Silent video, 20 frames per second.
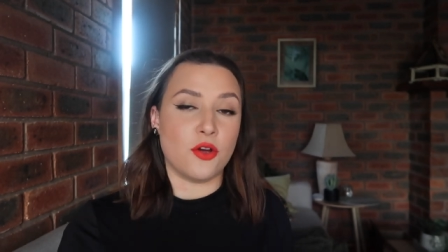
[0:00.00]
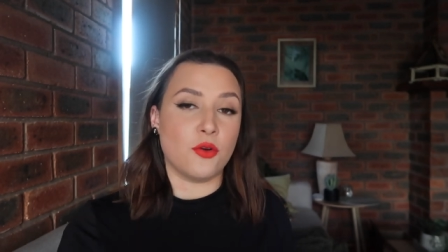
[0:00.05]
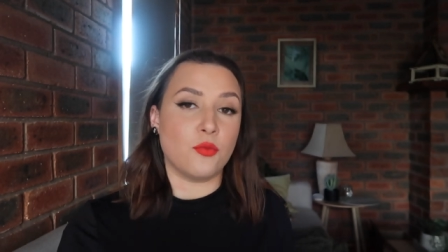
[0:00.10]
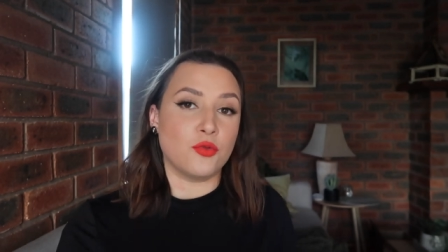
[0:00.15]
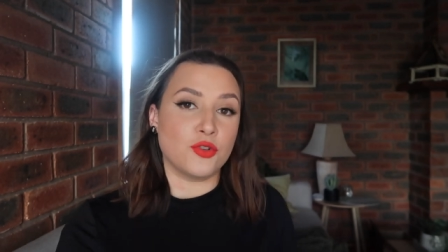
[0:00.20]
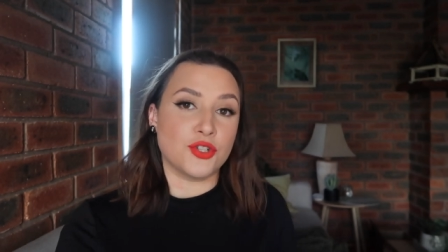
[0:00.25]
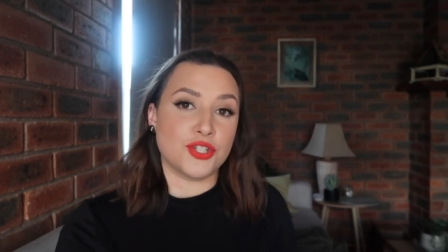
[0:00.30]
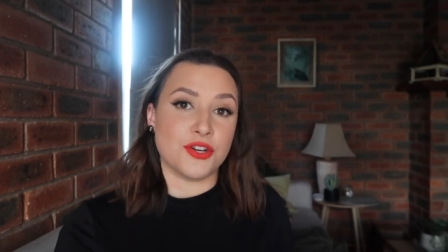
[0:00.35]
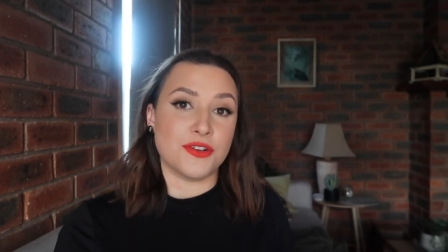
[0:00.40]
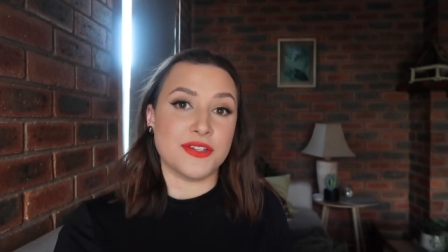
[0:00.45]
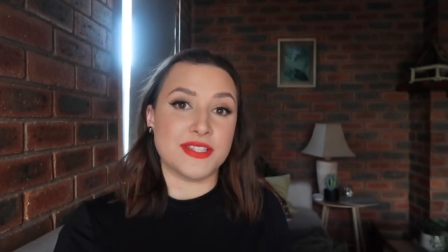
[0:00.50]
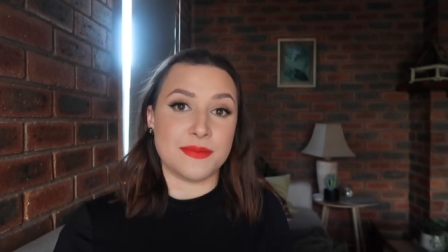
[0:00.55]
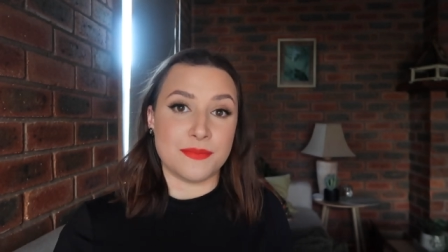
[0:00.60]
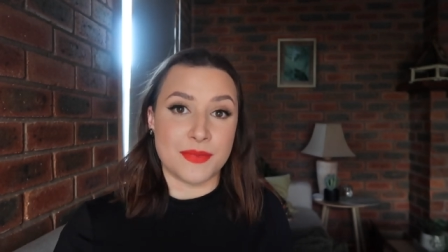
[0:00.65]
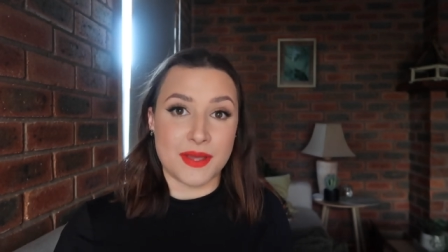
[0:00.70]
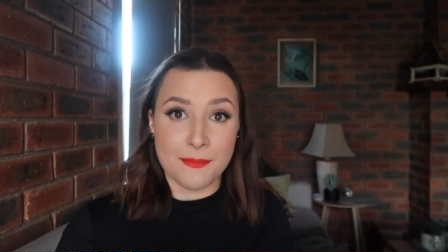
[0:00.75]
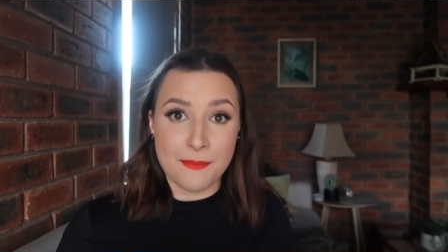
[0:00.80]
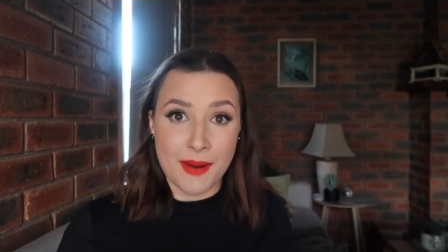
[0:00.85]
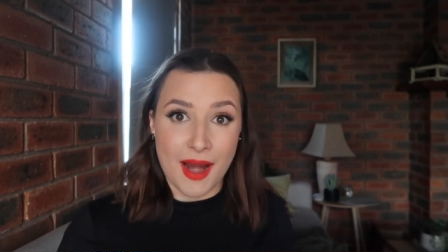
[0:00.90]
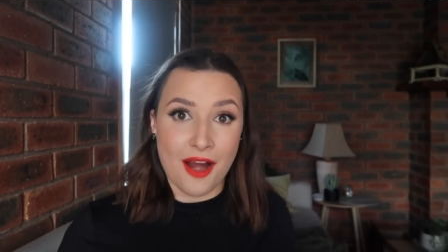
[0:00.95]
it will show some
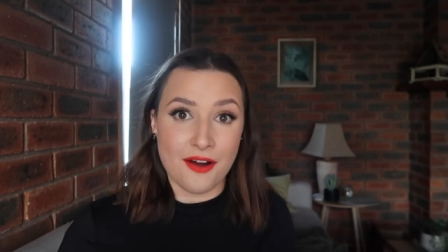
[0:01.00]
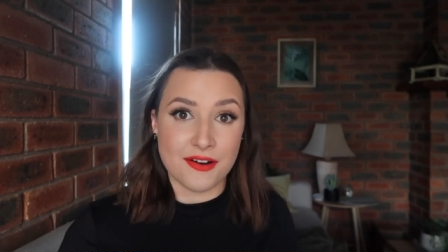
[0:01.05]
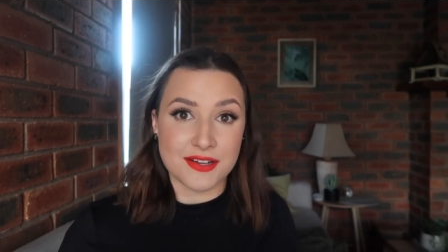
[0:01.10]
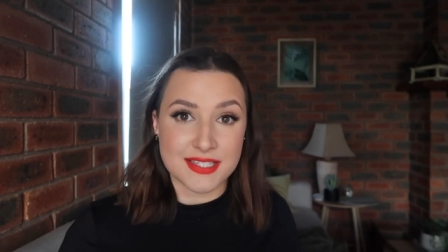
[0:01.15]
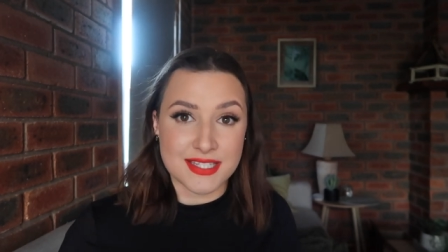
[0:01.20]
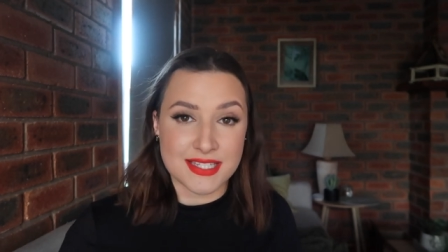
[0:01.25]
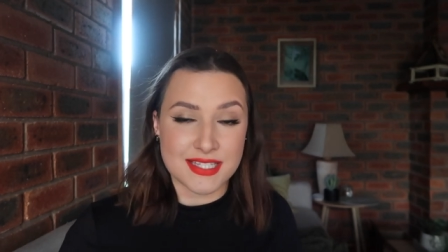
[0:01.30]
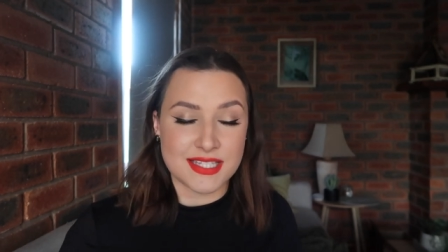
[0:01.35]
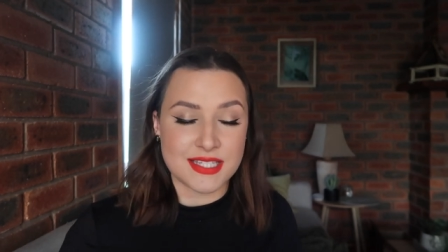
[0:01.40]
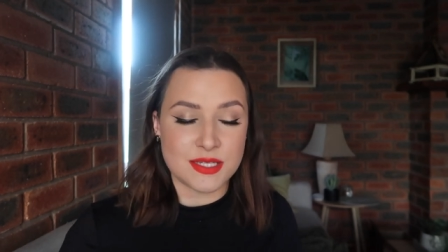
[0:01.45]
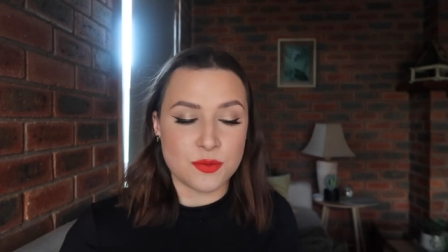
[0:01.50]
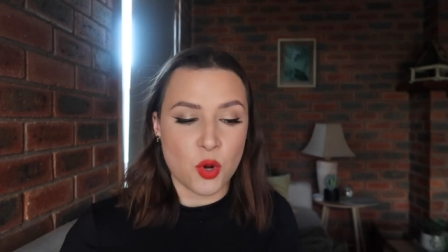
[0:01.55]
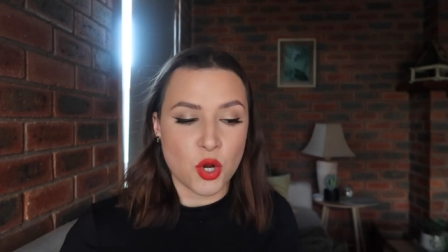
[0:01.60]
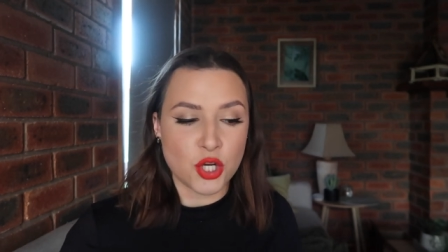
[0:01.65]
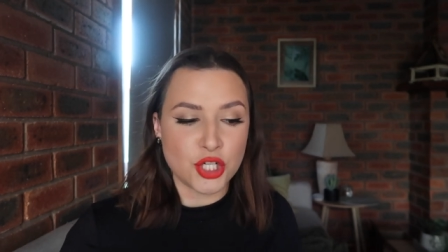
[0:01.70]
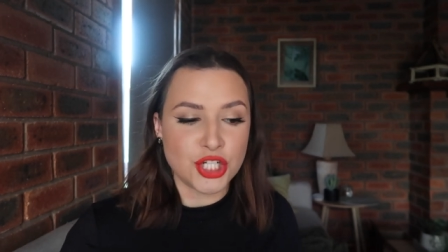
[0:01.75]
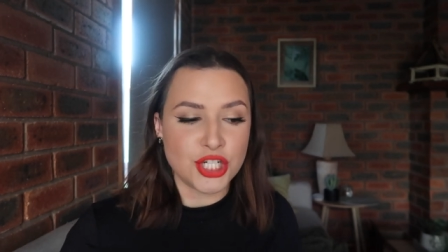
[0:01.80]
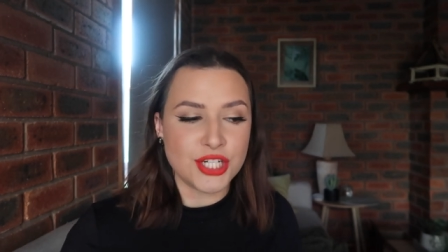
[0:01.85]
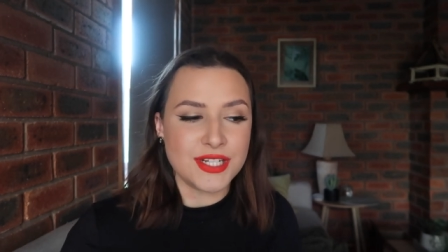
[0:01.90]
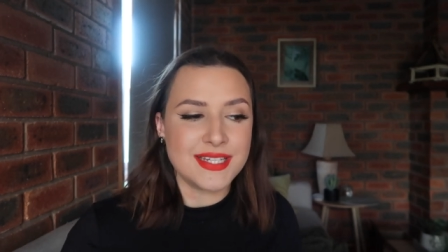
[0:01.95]
comparison
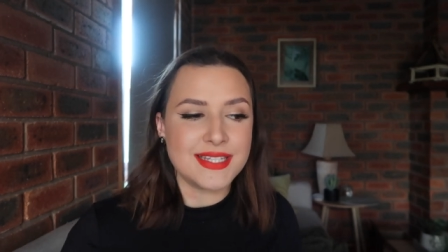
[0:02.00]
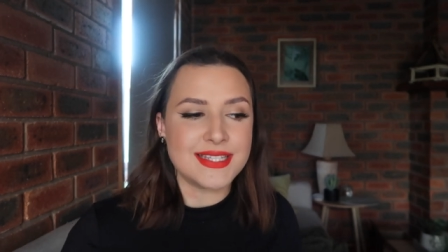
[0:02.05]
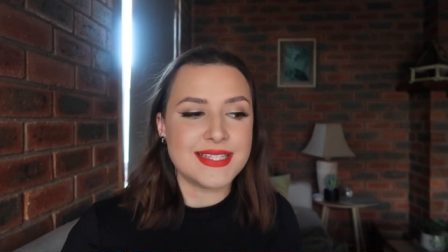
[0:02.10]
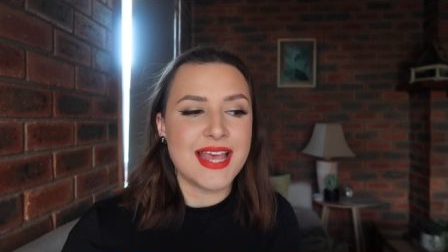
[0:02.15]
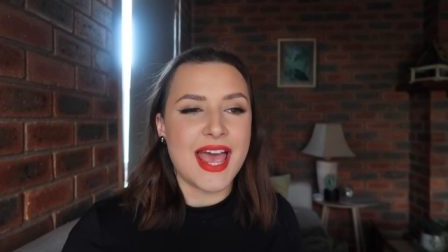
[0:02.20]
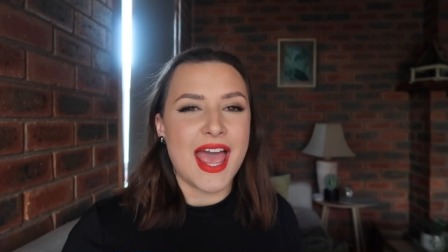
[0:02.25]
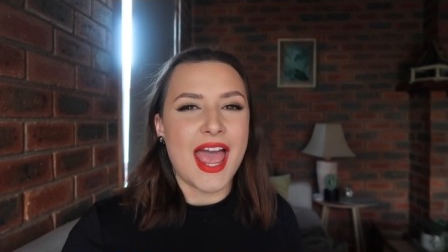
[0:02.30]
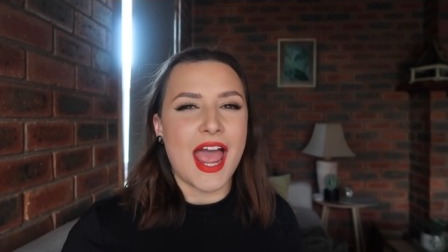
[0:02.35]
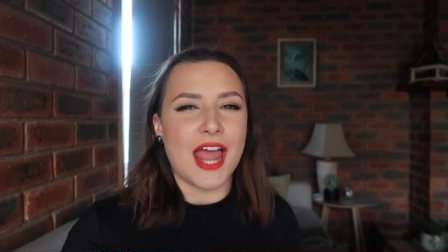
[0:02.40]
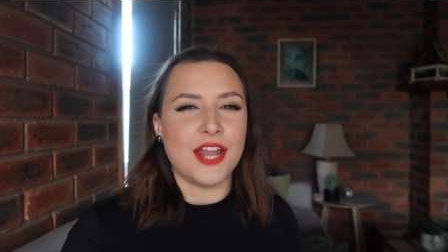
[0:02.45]
swatches